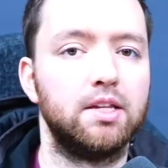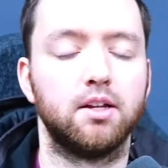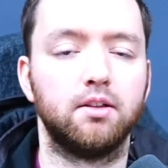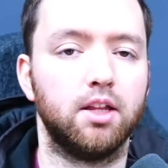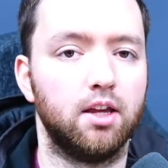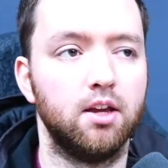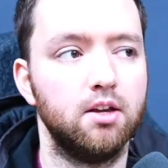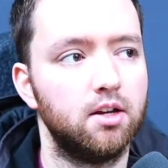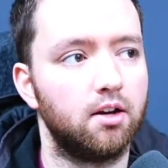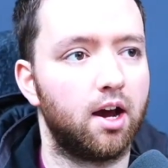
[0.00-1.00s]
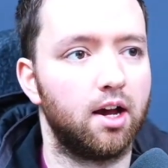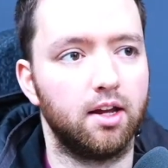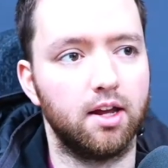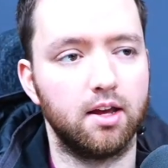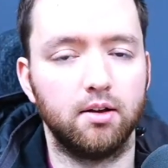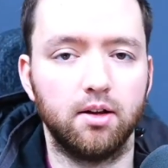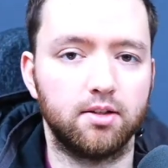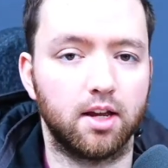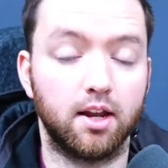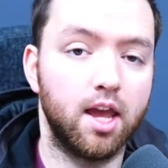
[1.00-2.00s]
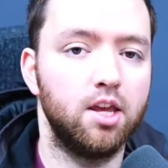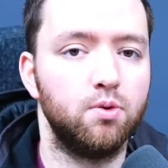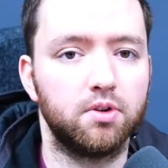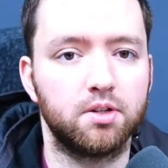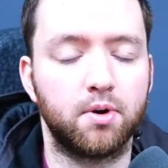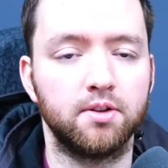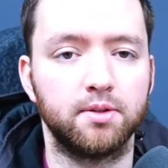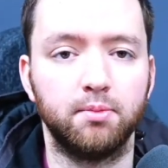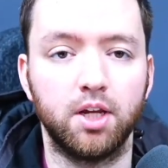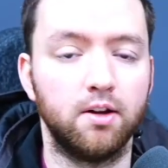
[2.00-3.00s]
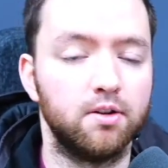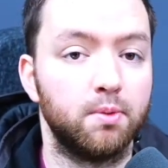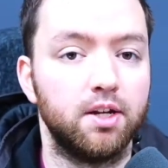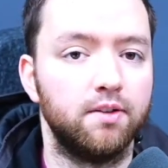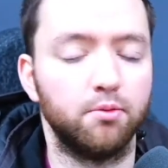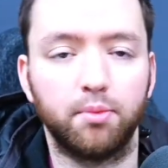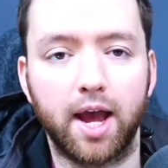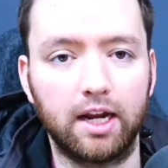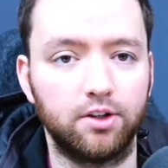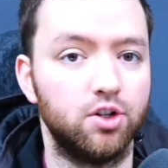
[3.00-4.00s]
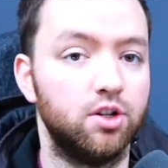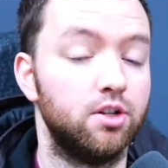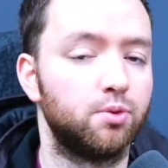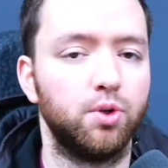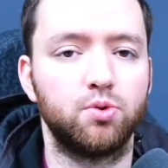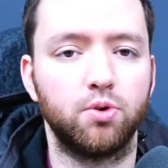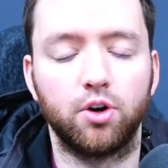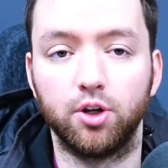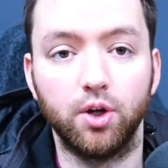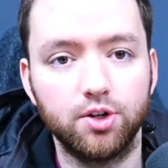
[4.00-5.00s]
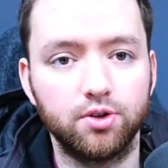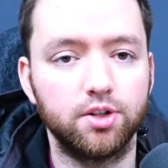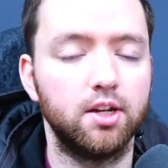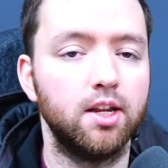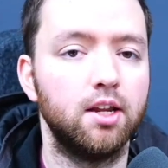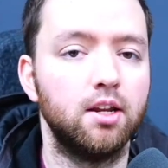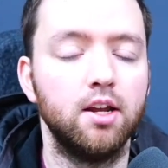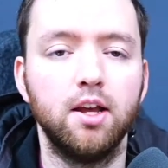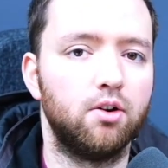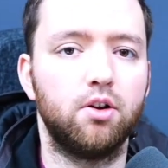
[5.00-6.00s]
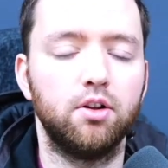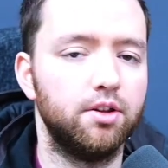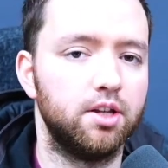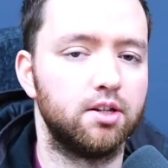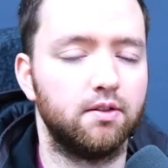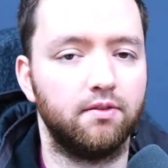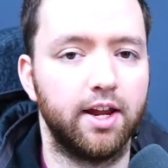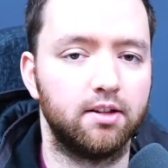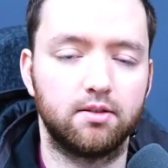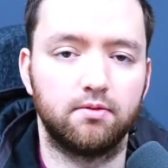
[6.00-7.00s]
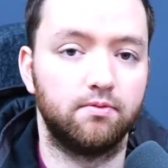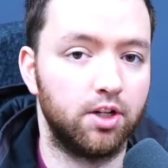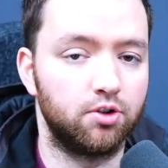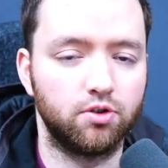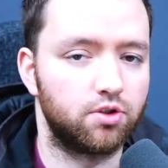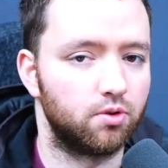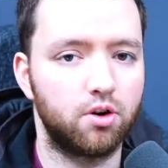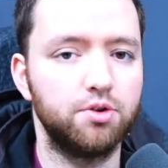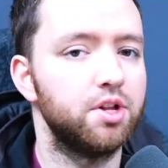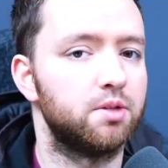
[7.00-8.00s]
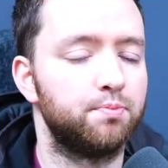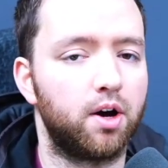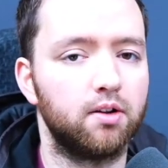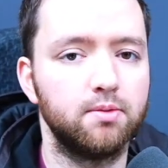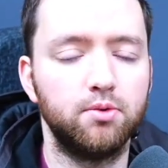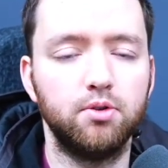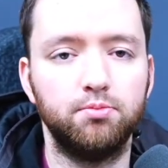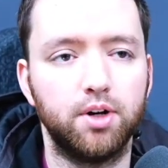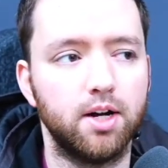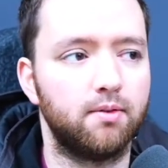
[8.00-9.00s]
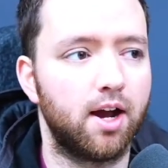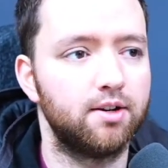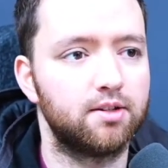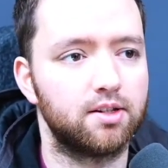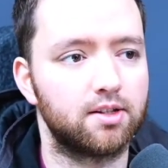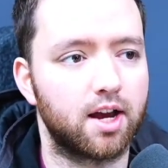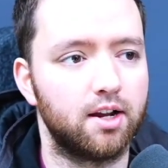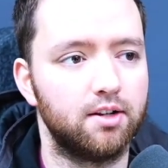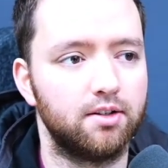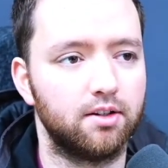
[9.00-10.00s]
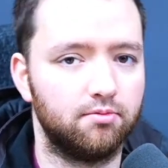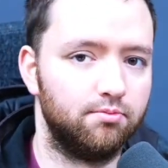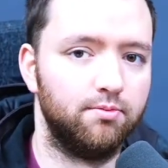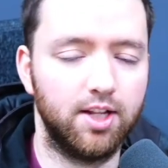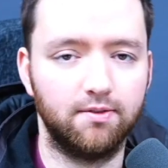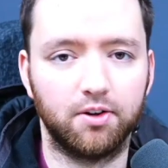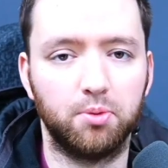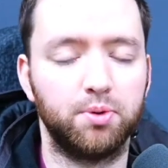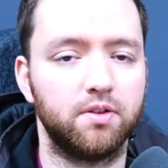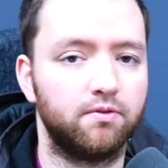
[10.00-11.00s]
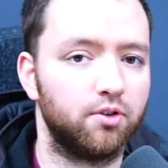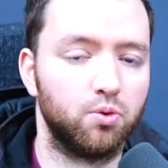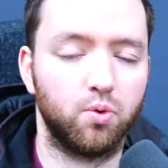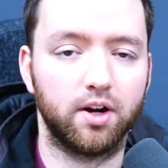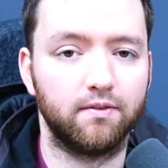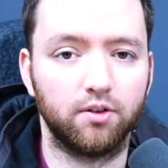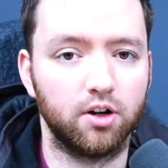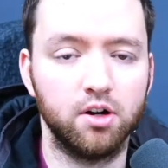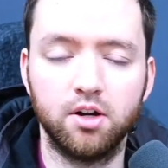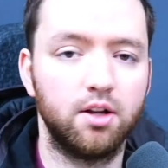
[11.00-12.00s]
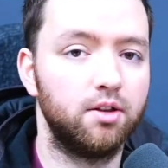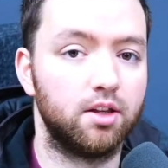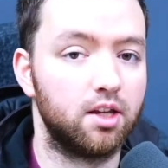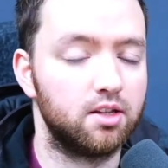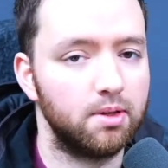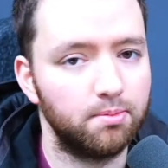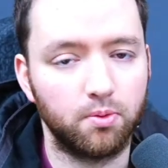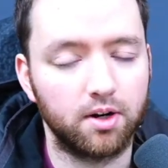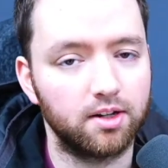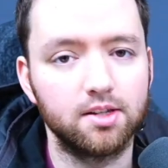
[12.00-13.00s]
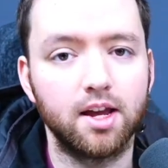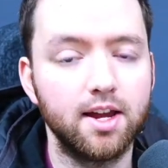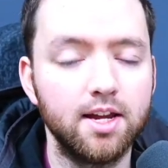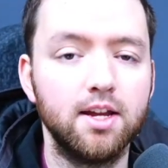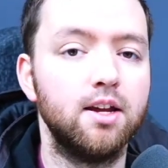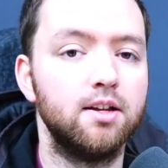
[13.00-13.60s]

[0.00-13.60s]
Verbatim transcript: basically I said, hey, you want to sponsor me? Here's my different packages. Which one are you interested in? And all of these advanced features. So all that's possible, but I just decided to leave it open for whatever things people want to say.